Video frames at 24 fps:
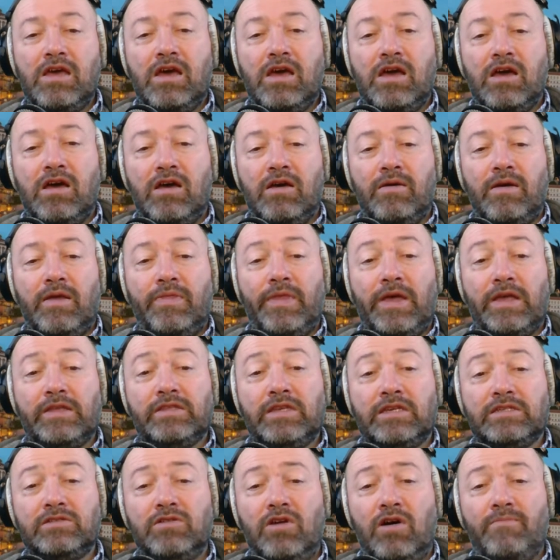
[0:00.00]
And
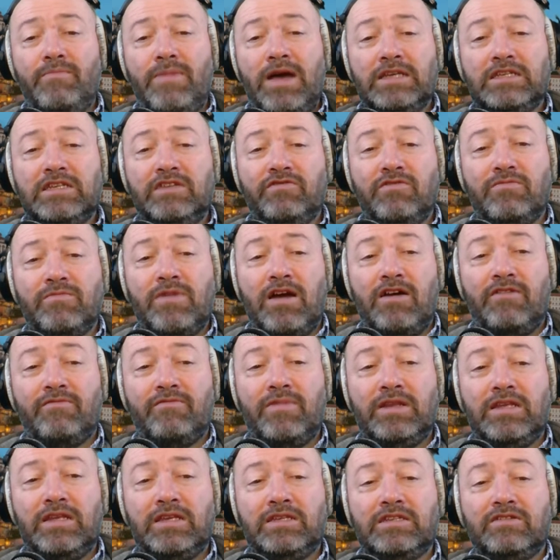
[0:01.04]
that's not a massive amount of
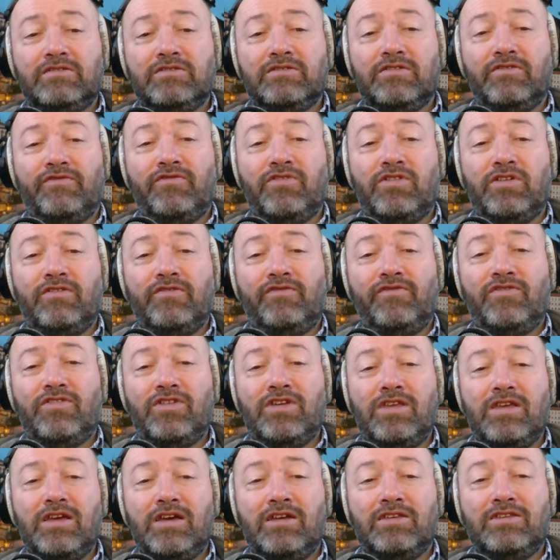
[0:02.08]
money, is it, for
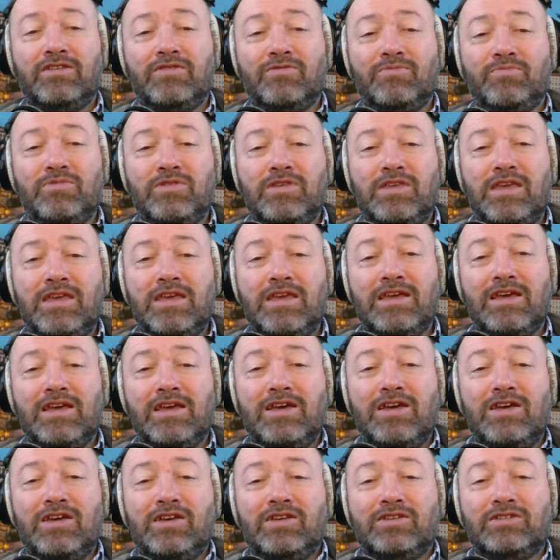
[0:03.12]
a year
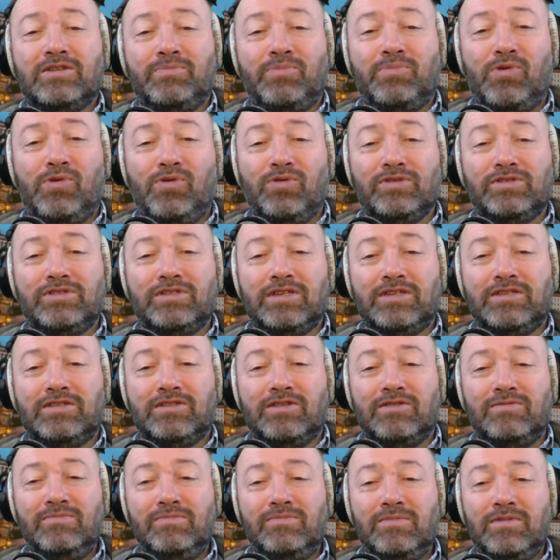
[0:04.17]
support
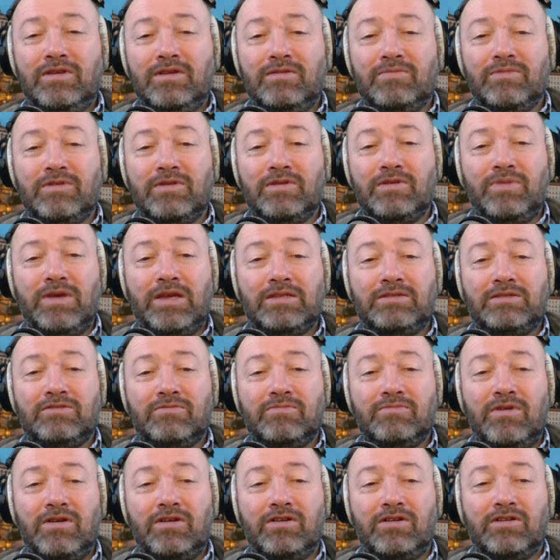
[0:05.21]
system compared to
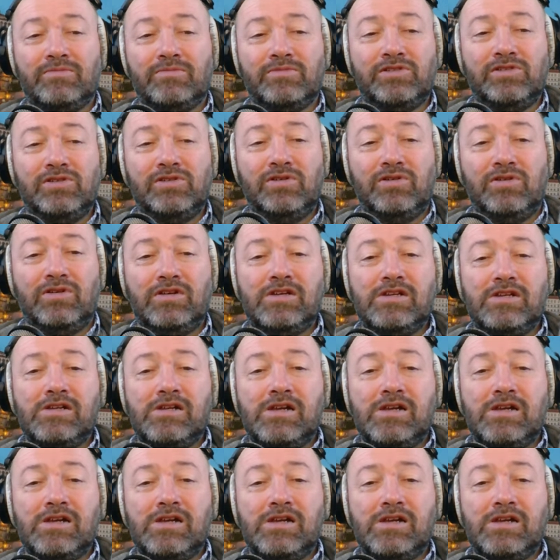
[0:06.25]
America, I'm sure.